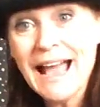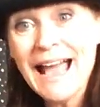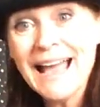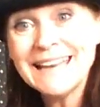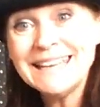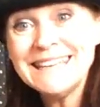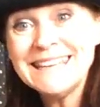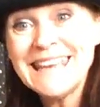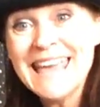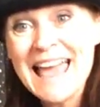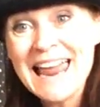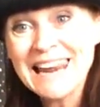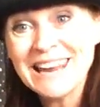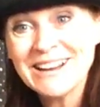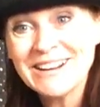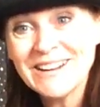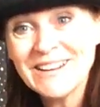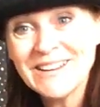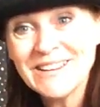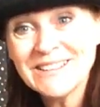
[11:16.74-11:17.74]
and
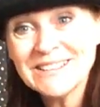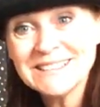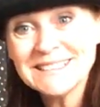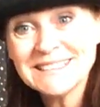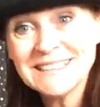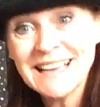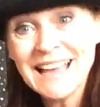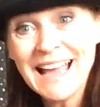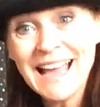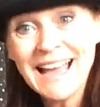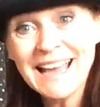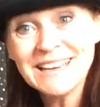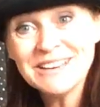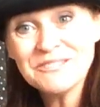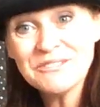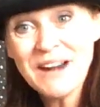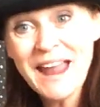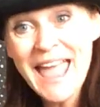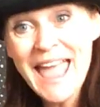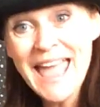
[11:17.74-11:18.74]
yellow and
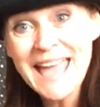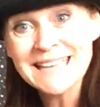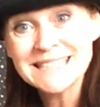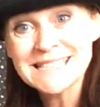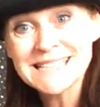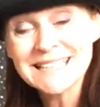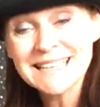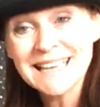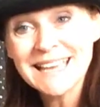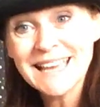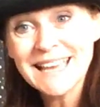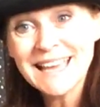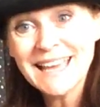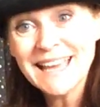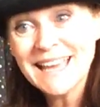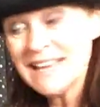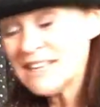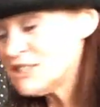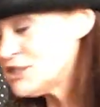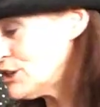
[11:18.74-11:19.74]
red.
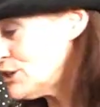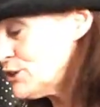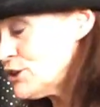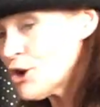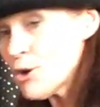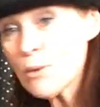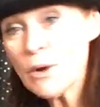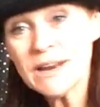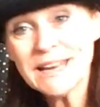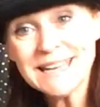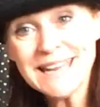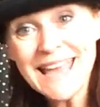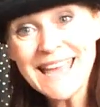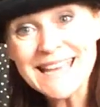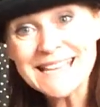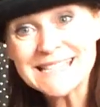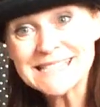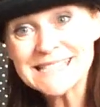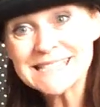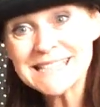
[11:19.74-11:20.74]
Do you know what
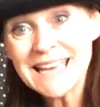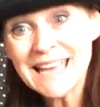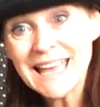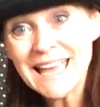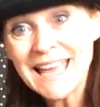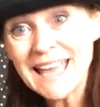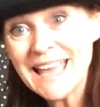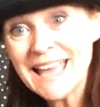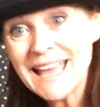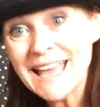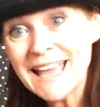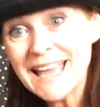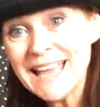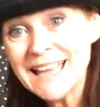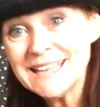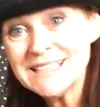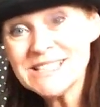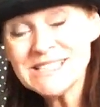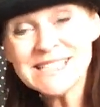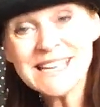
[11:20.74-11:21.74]
it is?
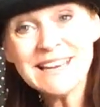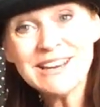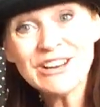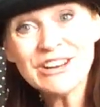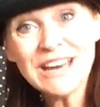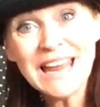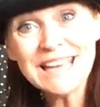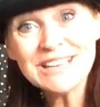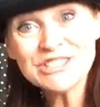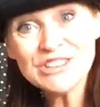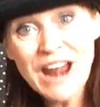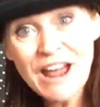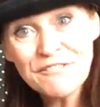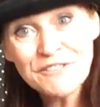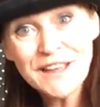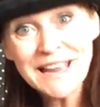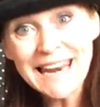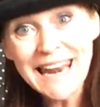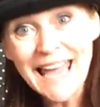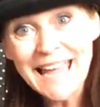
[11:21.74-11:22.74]
Does it look like
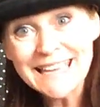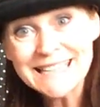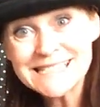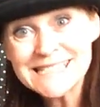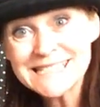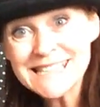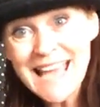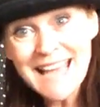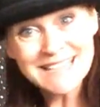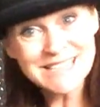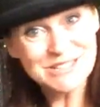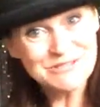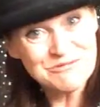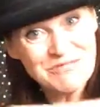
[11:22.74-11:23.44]
traffic lights? That's